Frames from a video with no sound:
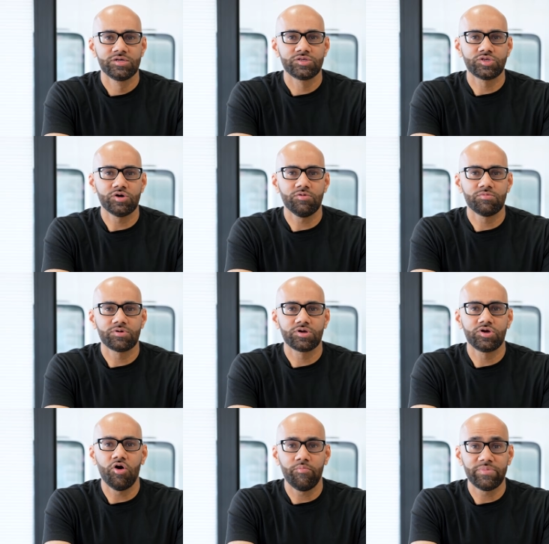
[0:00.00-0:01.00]
So
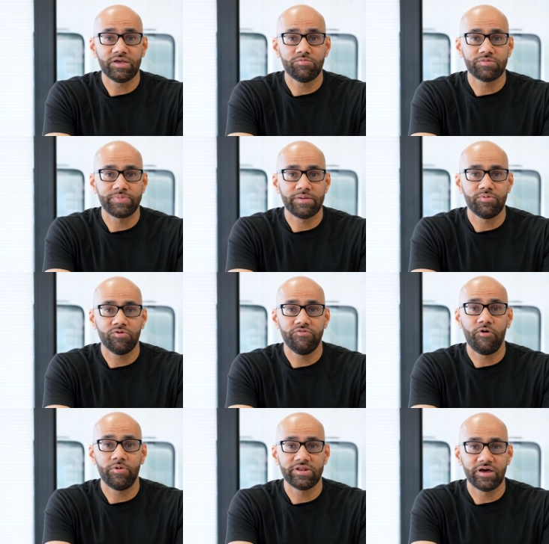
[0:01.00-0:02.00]
go meet with people who've
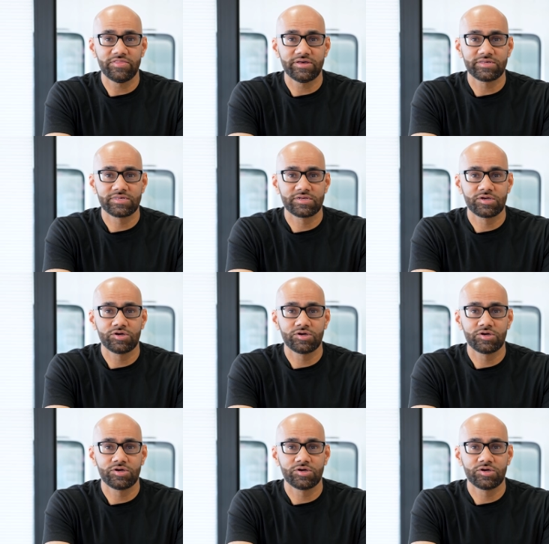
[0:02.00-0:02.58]
already done this.